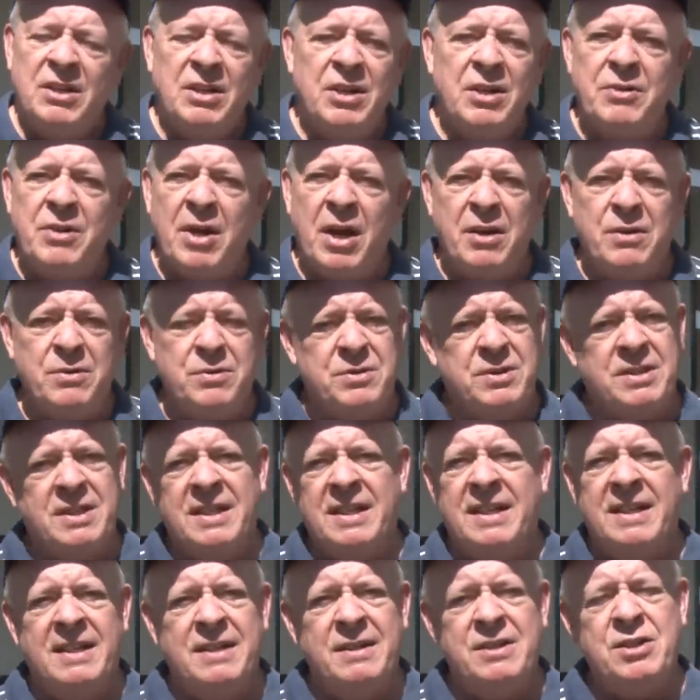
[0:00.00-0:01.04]
Who knows?
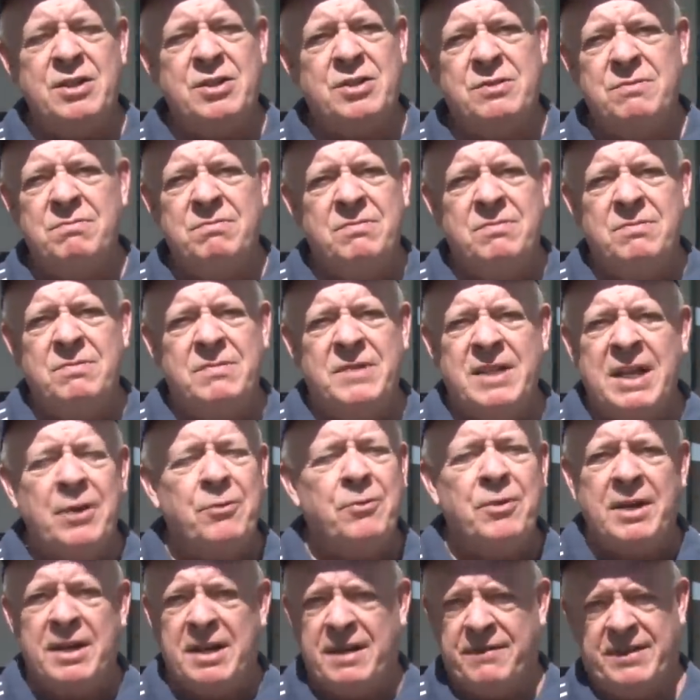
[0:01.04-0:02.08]
You just get
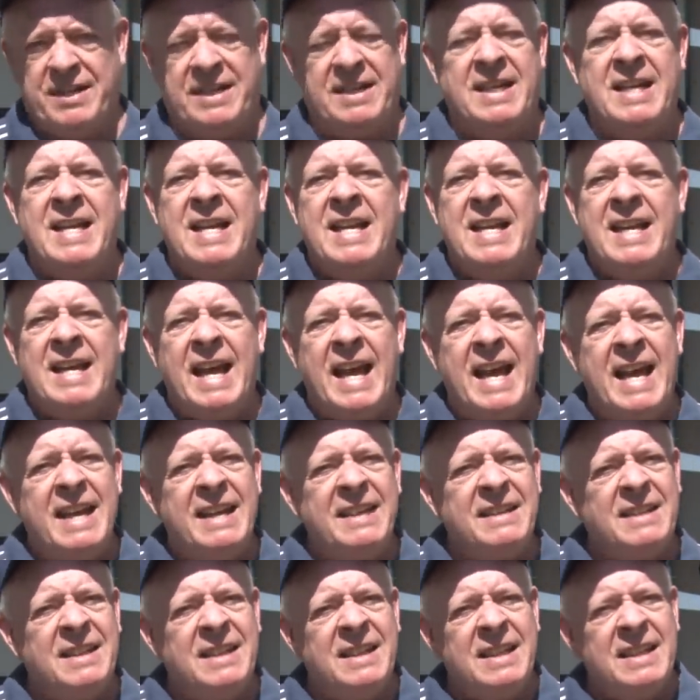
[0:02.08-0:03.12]
rid of it.
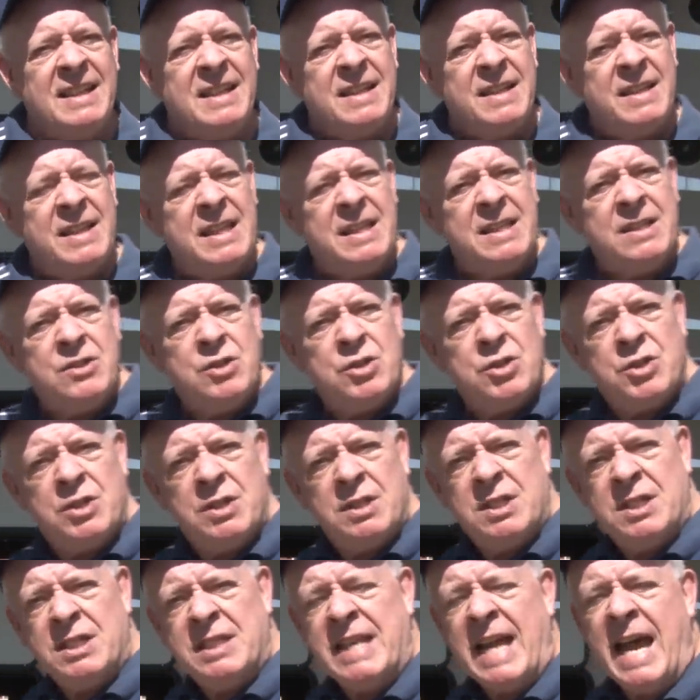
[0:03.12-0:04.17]
And then
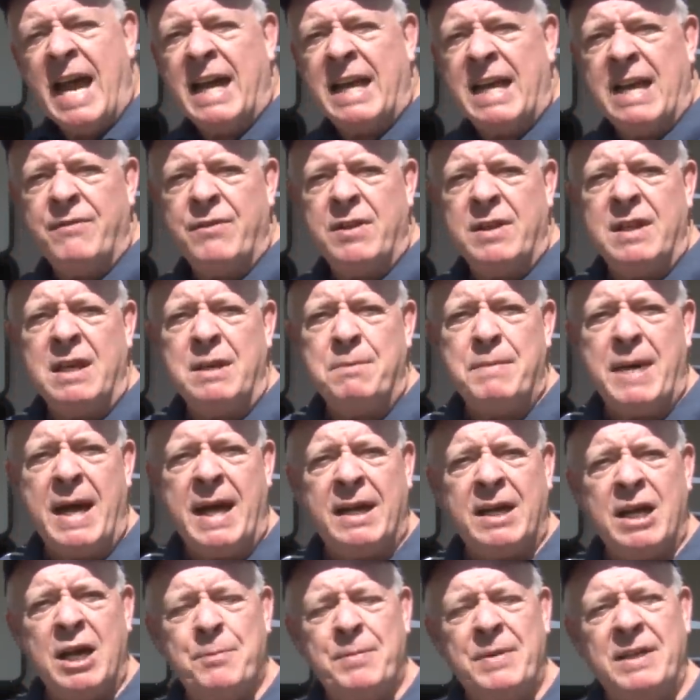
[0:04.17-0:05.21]
just stack everything
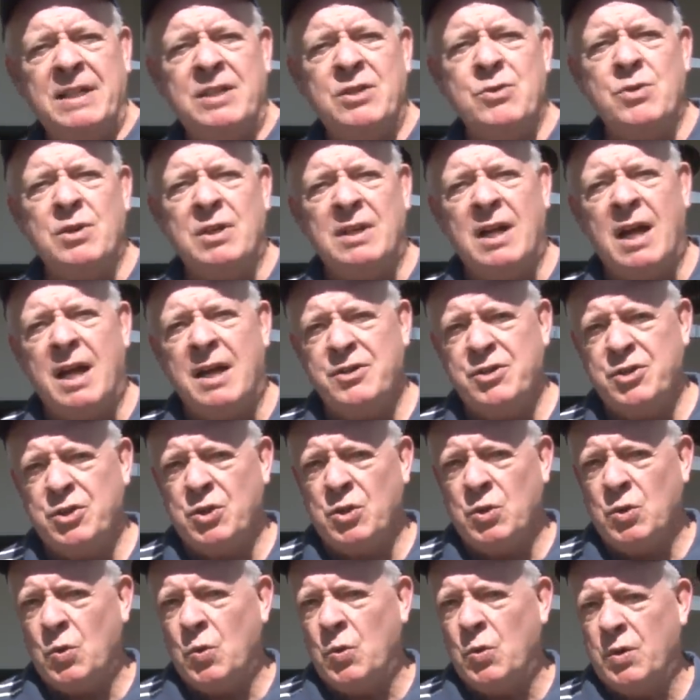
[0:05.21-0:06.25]
back up into a
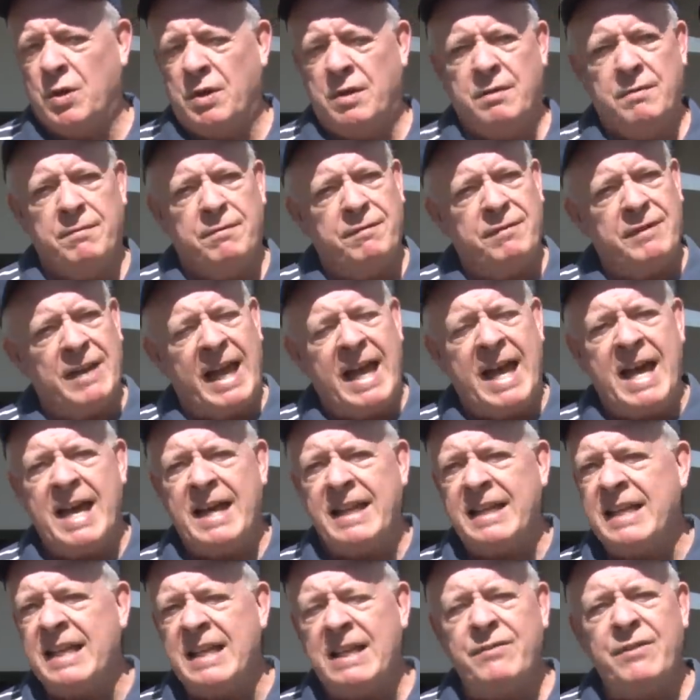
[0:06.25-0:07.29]
logical order.
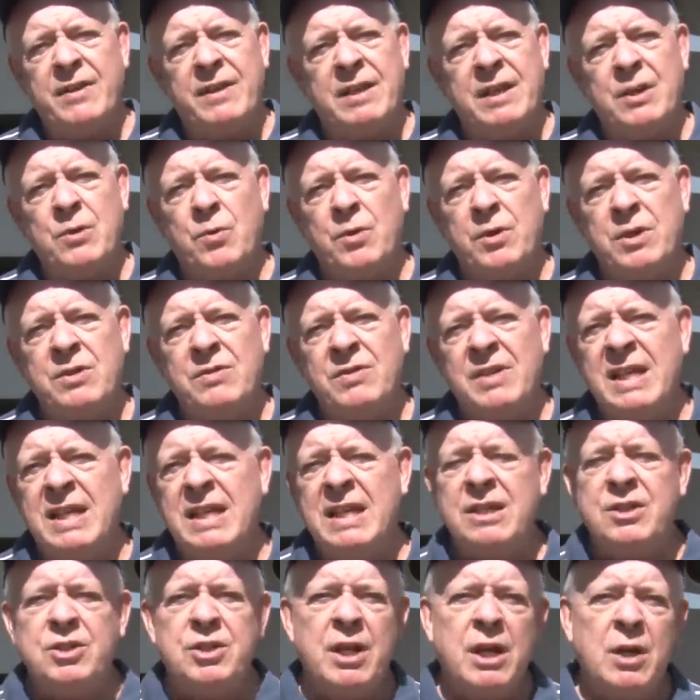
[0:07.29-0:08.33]
Flat, get everything where you need
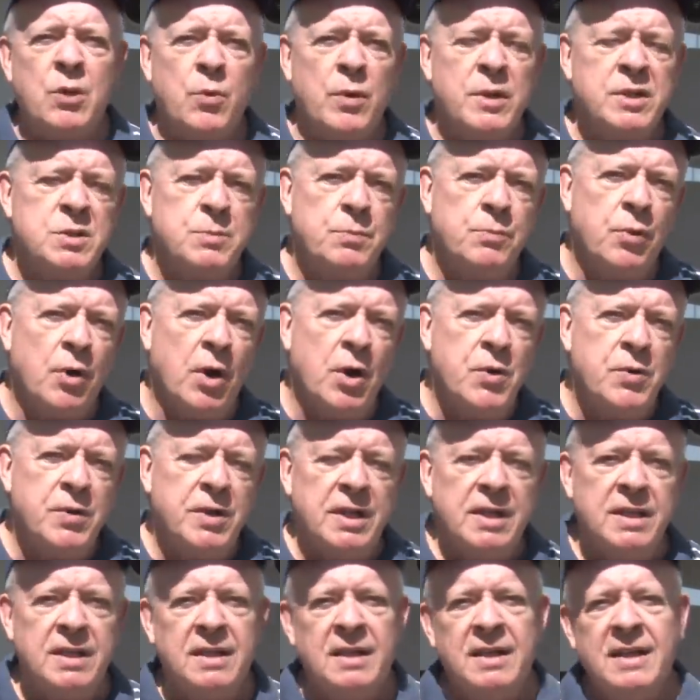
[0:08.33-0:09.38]
it, check what's
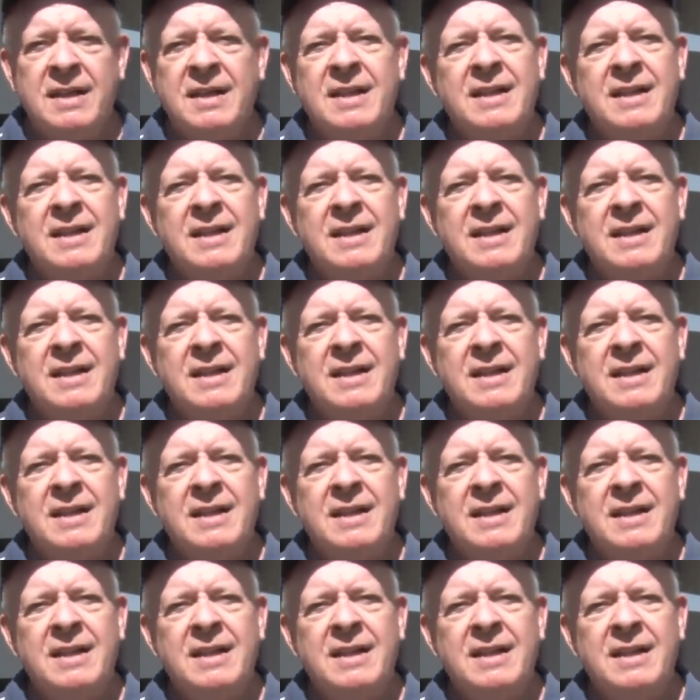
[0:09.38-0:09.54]
broken.